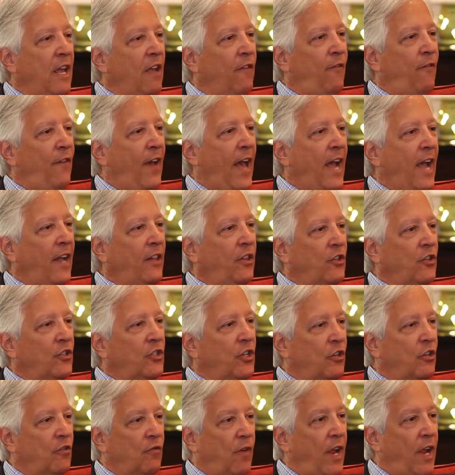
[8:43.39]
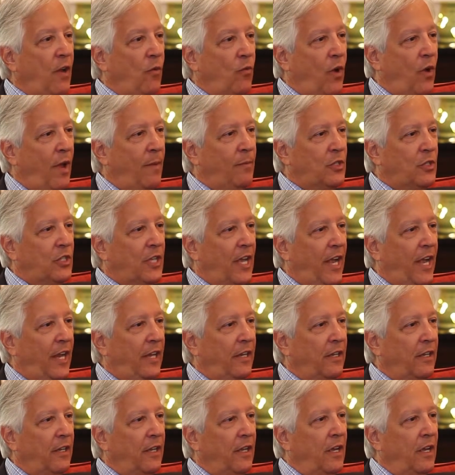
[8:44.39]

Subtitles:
In fact, there's a great website.